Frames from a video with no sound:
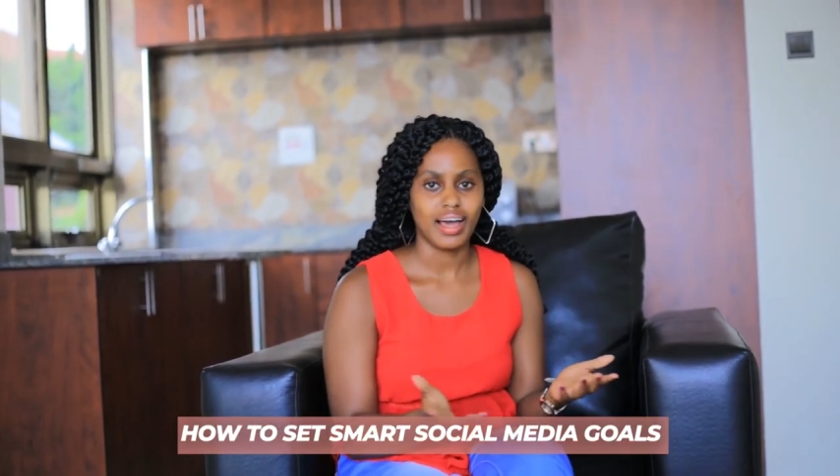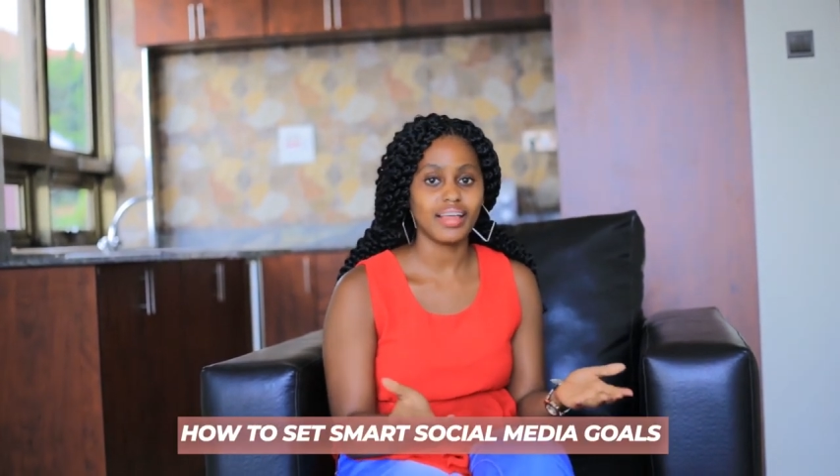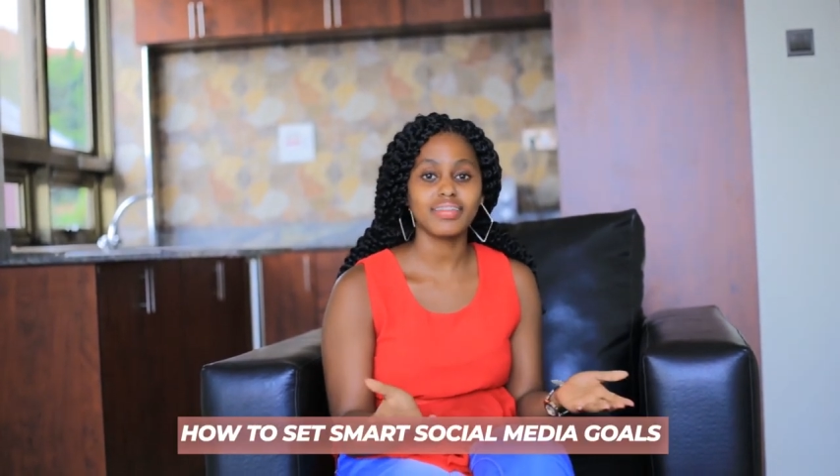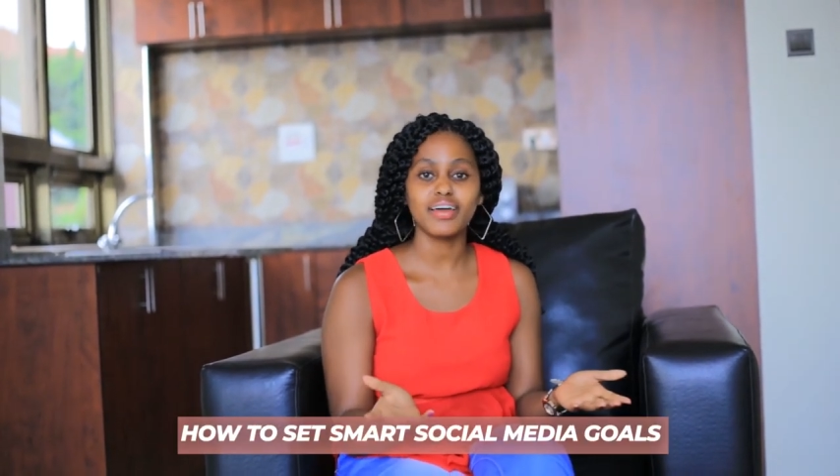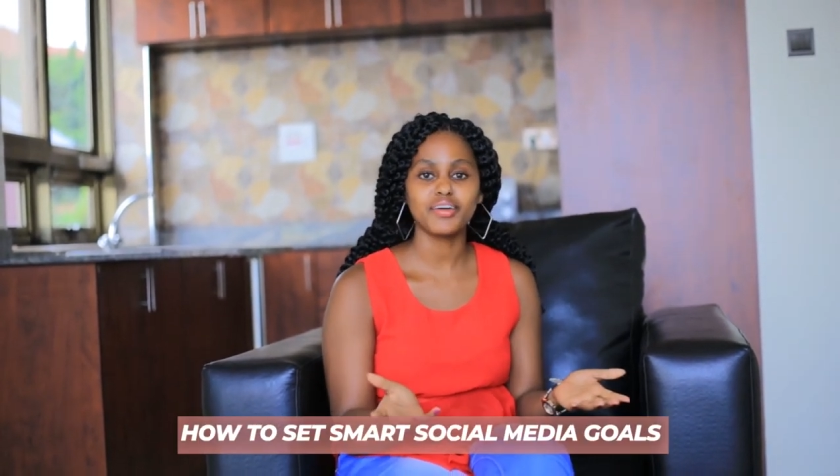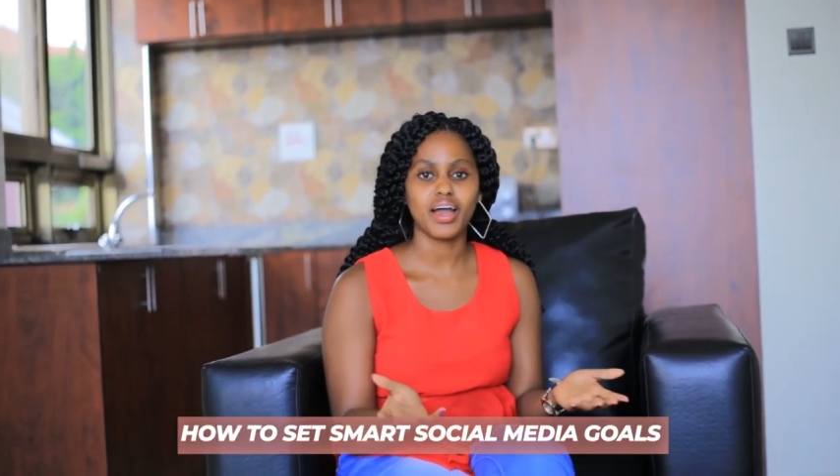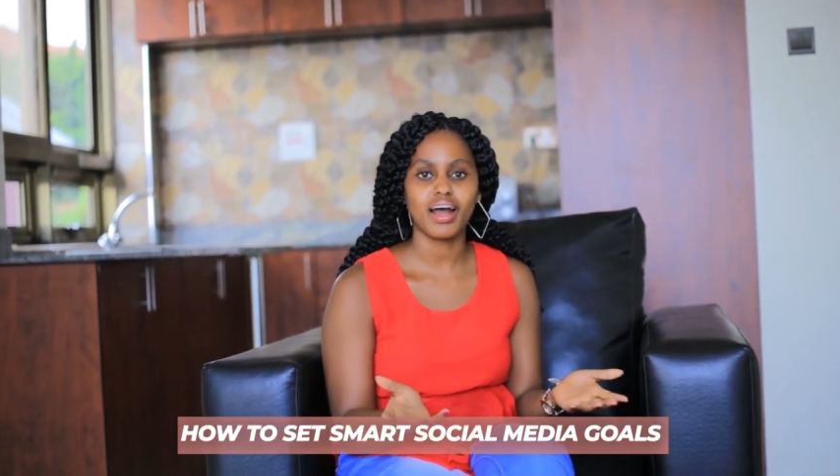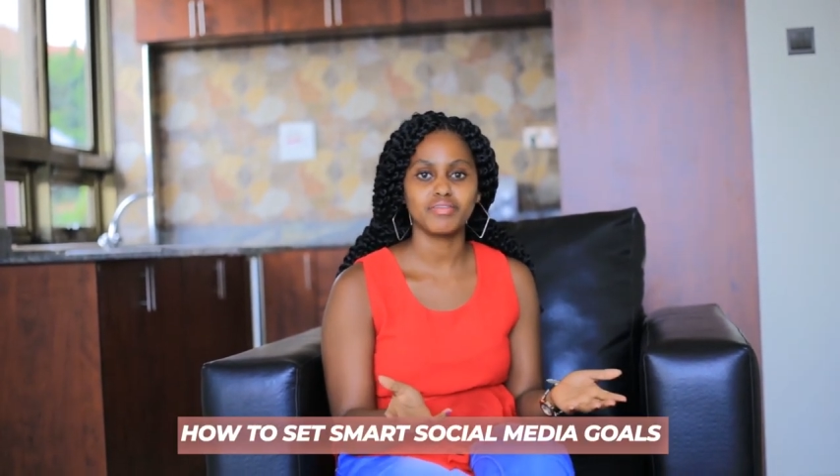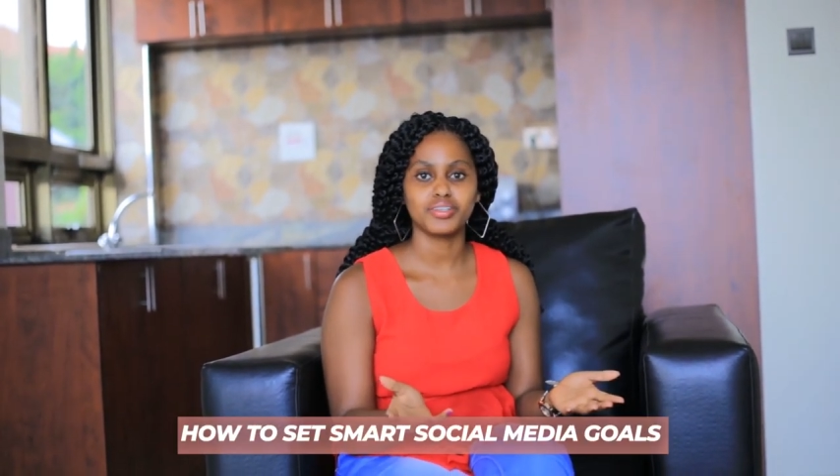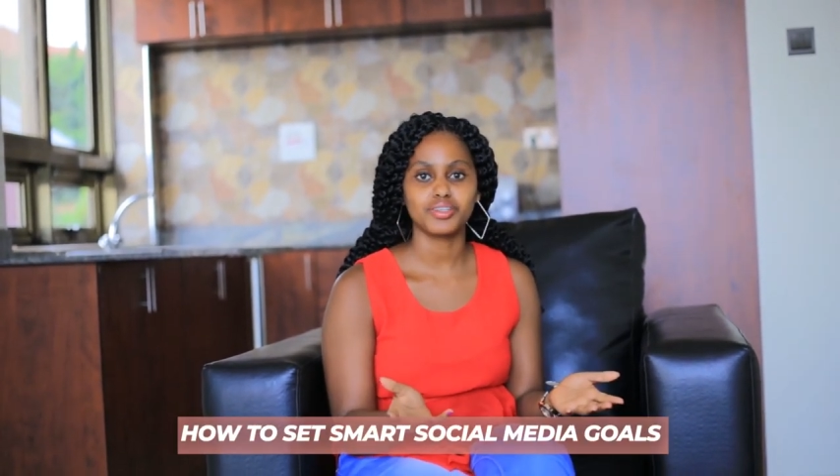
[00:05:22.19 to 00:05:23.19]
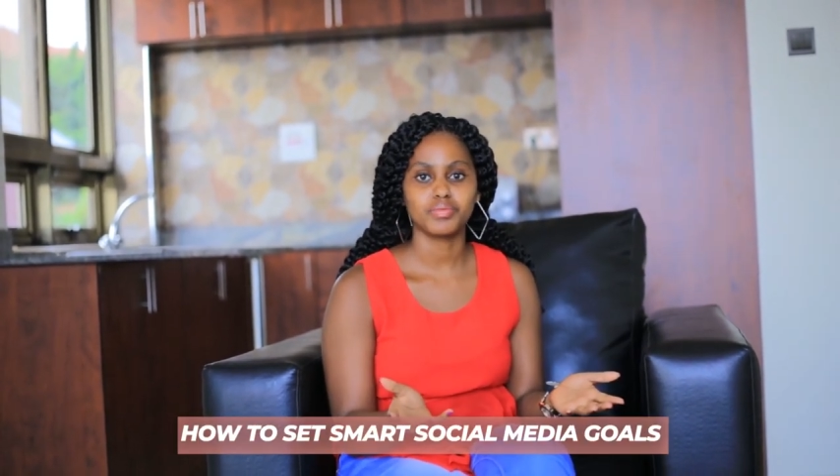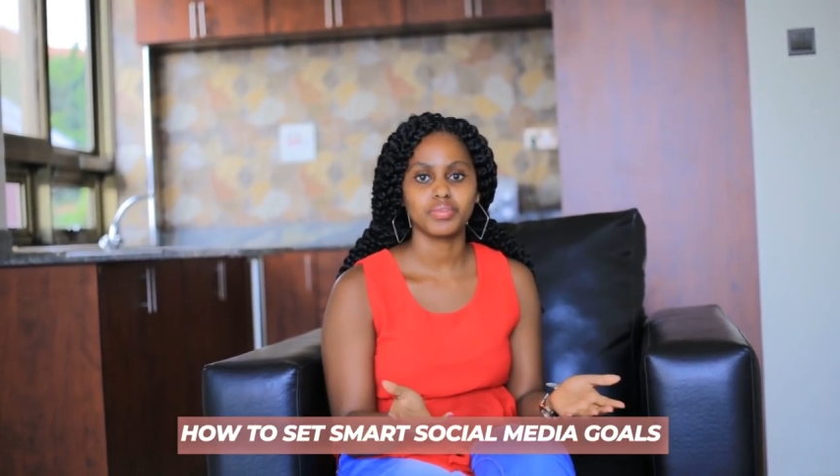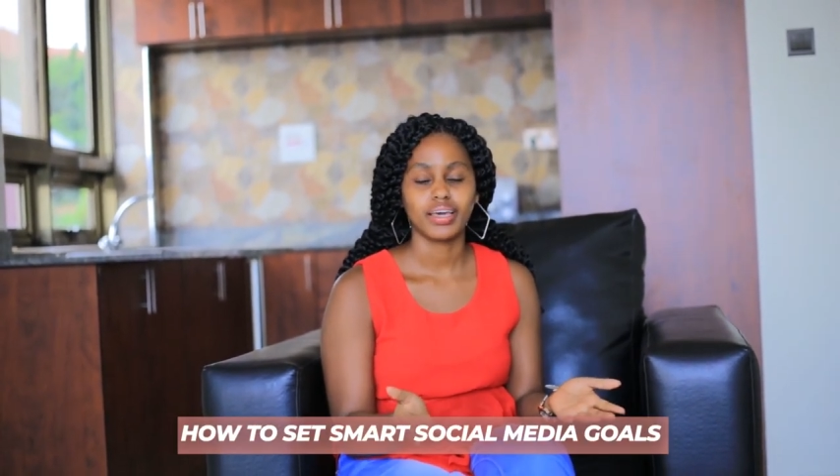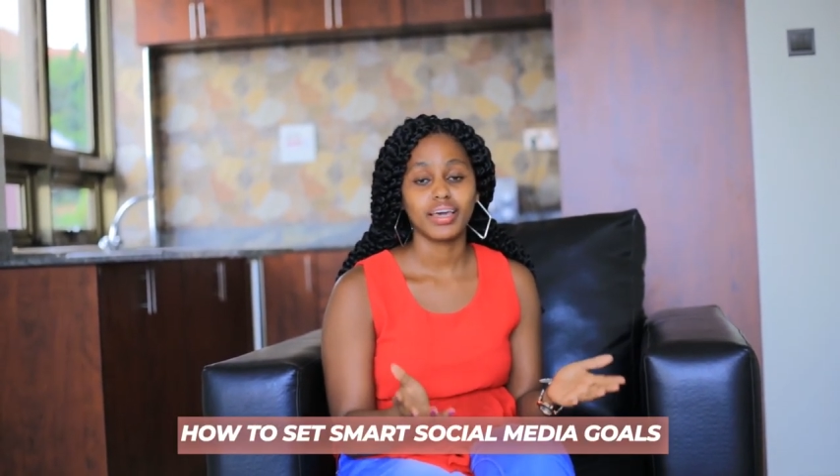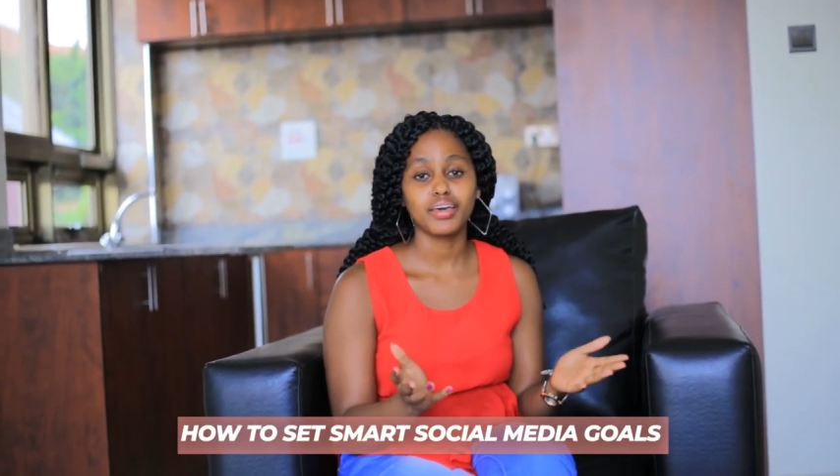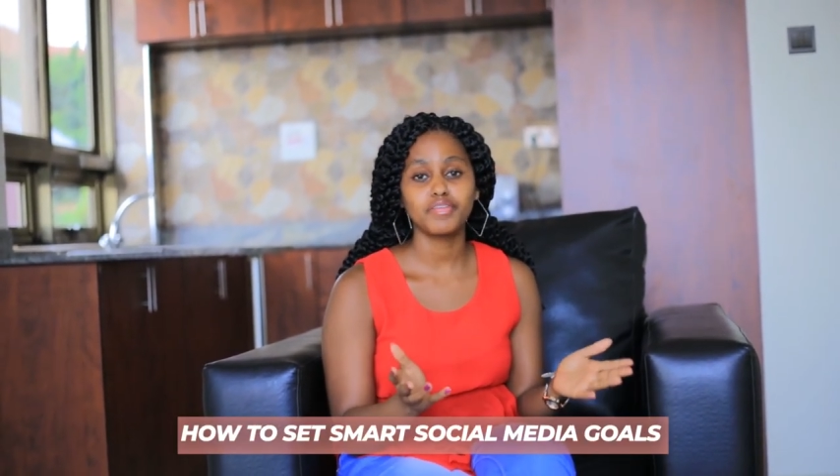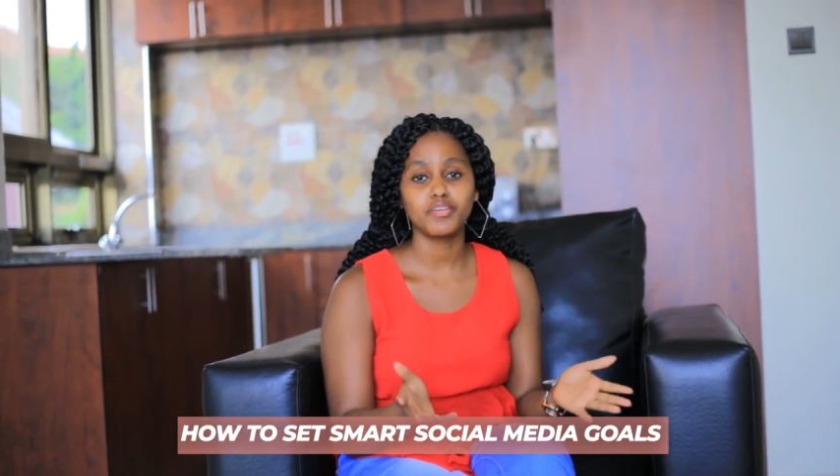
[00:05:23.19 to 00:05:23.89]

And there you have it. If